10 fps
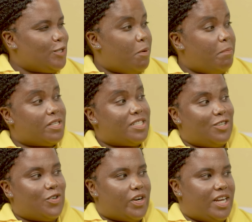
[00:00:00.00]
So people
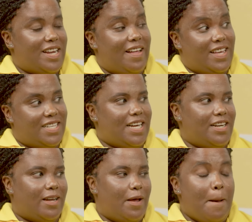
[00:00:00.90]
start to rush and they're
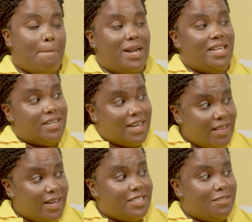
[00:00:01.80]
selling. But it's
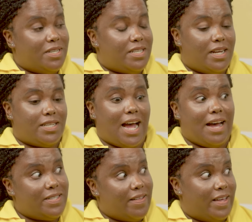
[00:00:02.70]
another estimate that
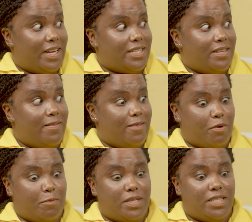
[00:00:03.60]
after that, the
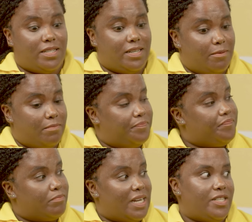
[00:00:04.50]
property
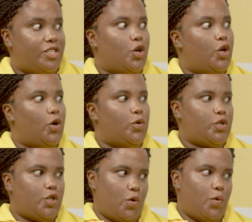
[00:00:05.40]
market is going to go
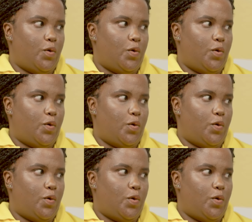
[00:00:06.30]
slow.